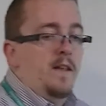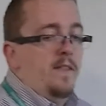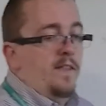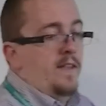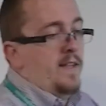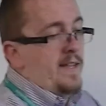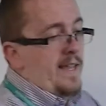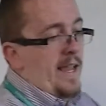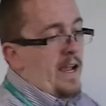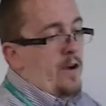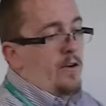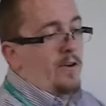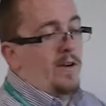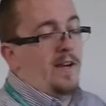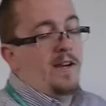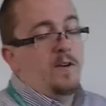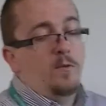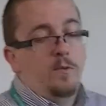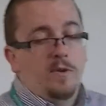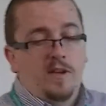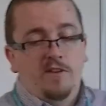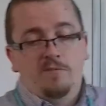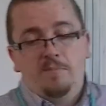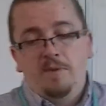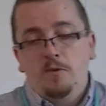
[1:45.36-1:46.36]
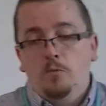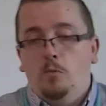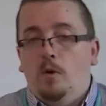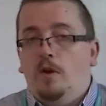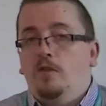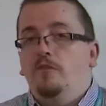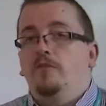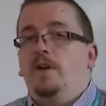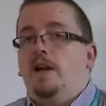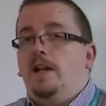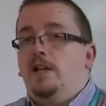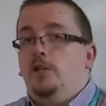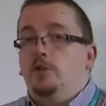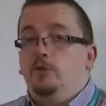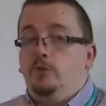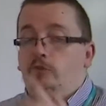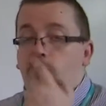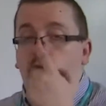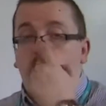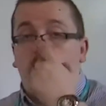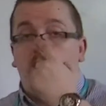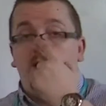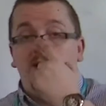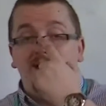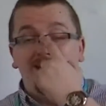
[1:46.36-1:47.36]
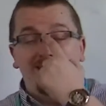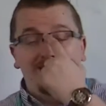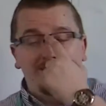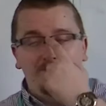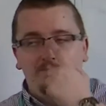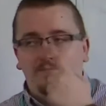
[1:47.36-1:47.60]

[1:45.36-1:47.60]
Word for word: The calculator will give me one value of y.